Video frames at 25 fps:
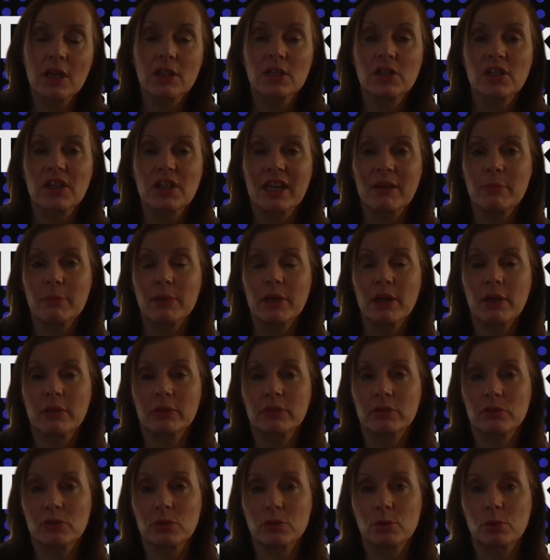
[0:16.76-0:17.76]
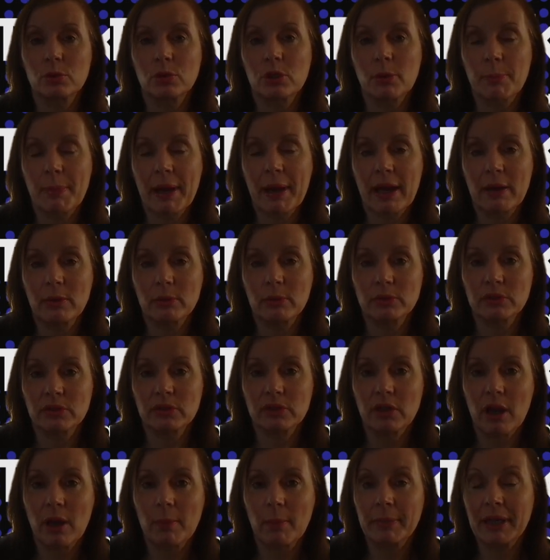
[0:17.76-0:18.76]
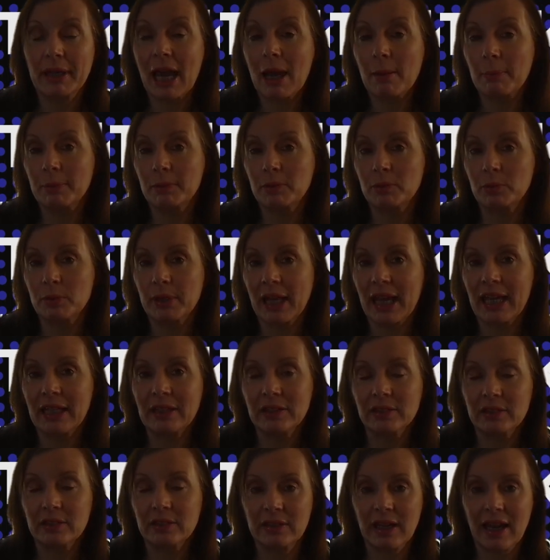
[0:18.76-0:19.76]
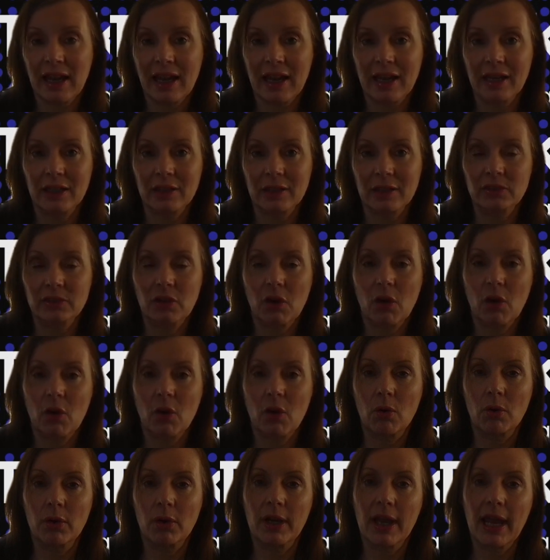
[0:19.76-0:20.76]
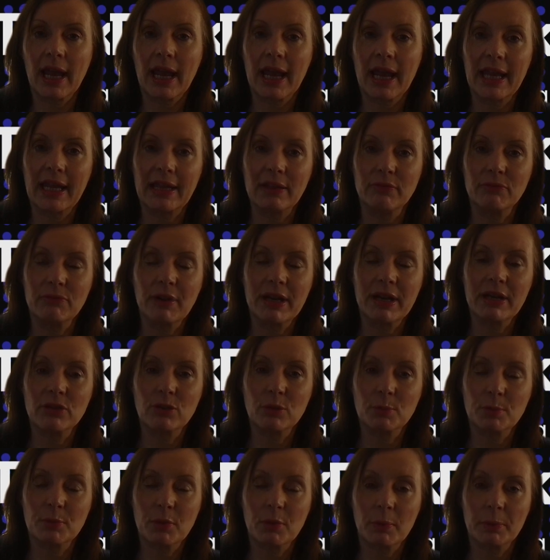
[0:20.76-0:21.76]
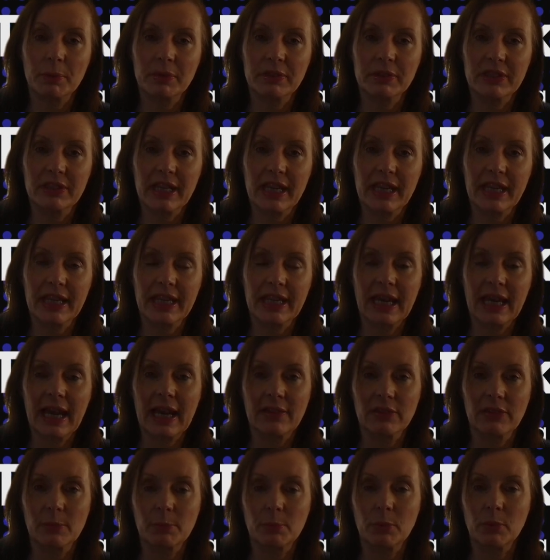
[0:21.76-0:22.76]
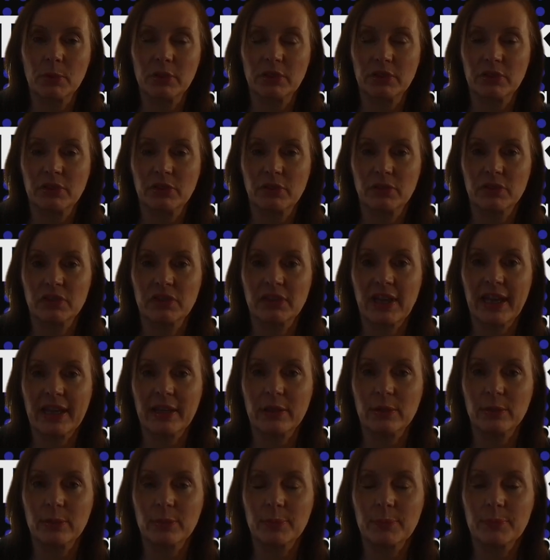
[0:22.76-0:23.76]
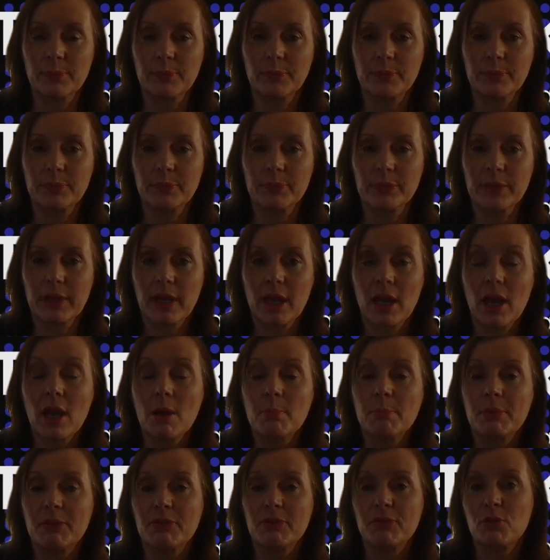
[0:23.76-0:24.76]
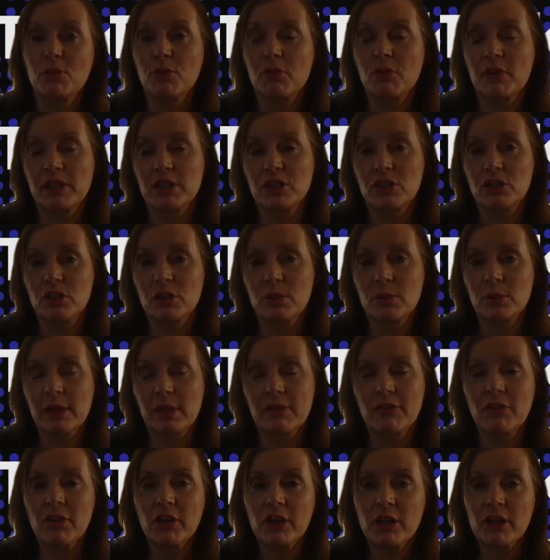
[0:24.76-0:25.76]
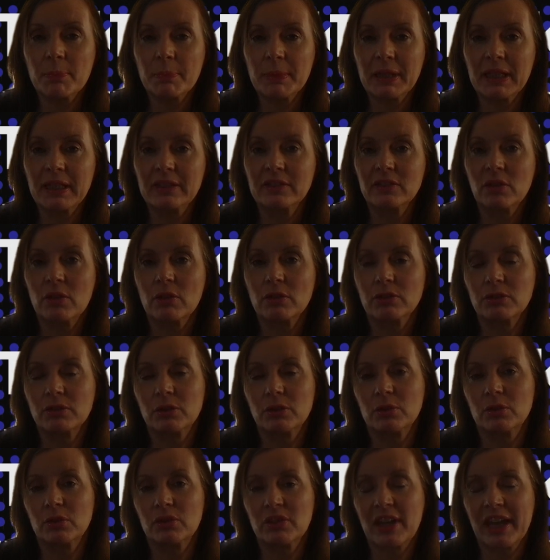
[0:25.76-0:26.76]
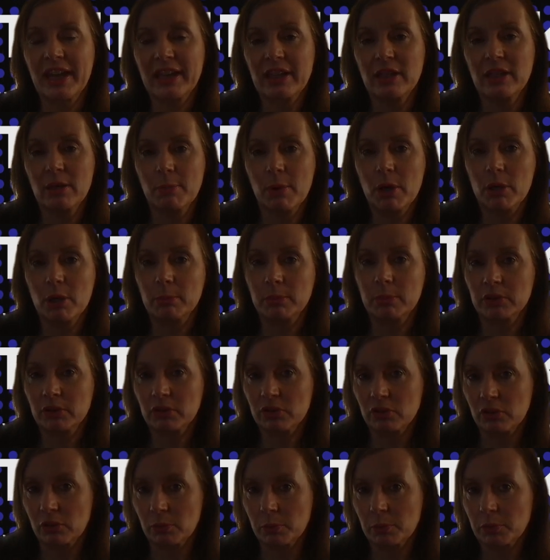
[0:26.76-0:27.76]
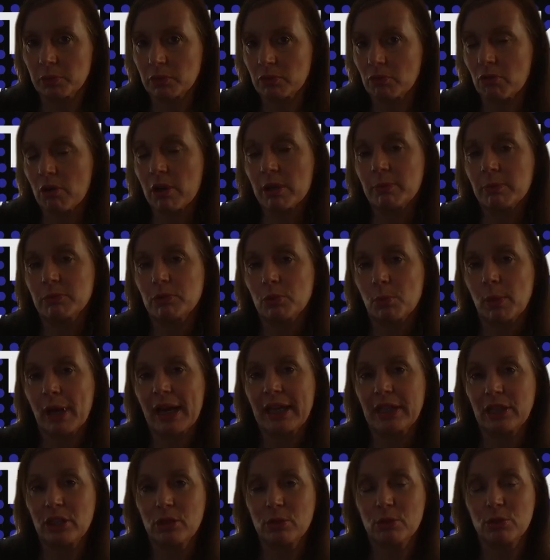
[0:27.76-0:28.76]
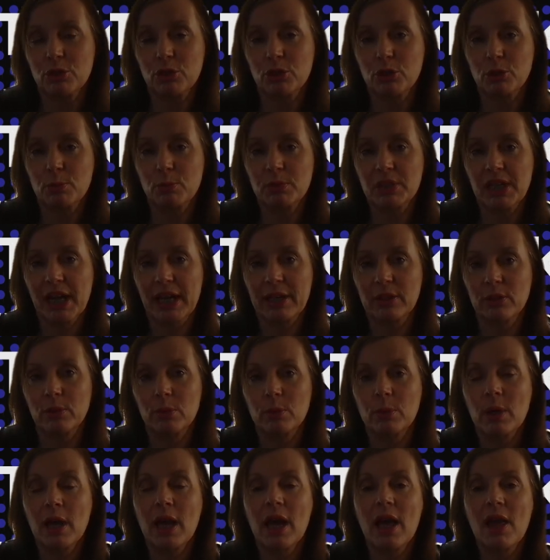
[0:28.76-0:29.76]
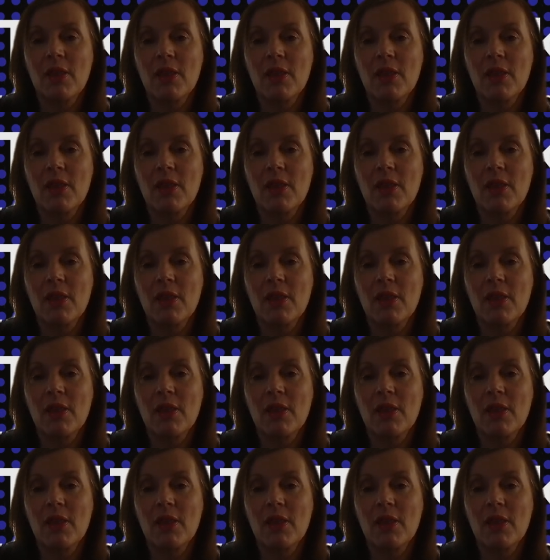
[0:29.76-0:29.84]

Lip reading: Today, we're going to talk about capital gains tax on a rental property at the point of sale. Before I do, if I could please ask you to take a moment to subscribe to our YouTube channel.